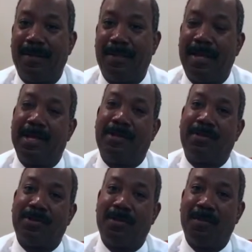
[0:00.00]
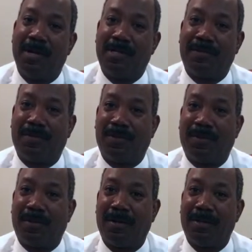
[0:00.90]
Thank you so much
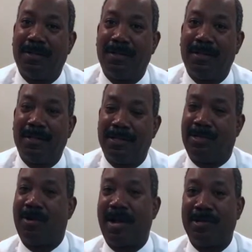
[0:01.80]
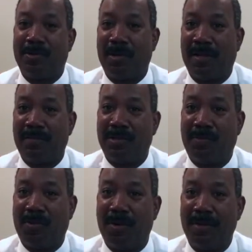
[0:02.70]
for this groundswell of
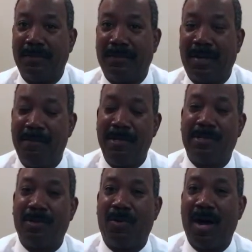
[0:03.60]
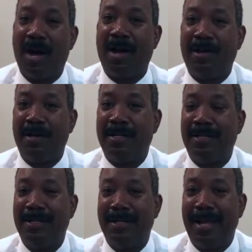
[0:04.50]
support. I've been so honored
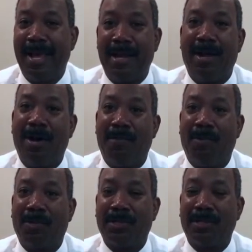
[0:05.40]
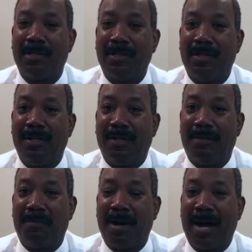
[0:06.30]
and humbled
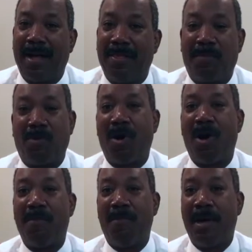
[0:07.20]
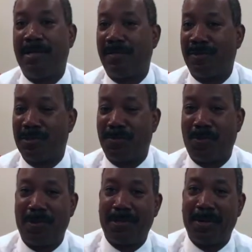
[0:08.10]
by the broad base of
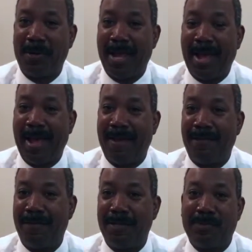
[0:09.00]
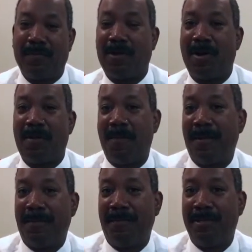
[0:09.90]
support that we have as we've gone
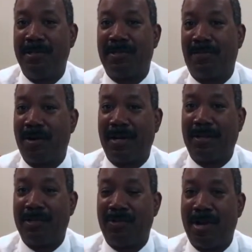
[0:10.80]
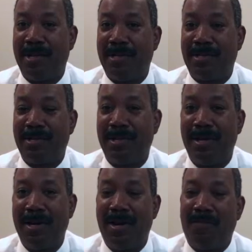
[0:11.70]
about the business of running this race.
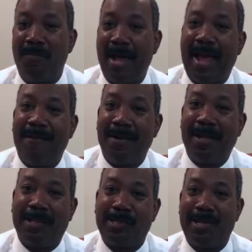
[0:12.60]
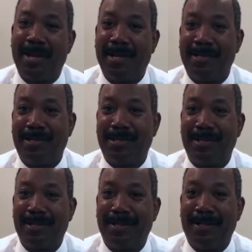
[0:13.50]
From Avondale Estates
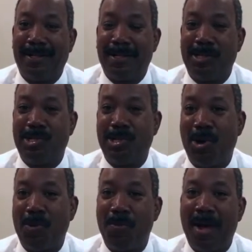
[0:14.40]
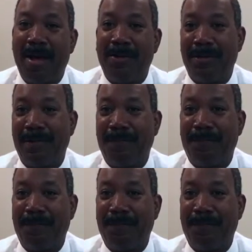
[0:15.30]
to Stone Mountain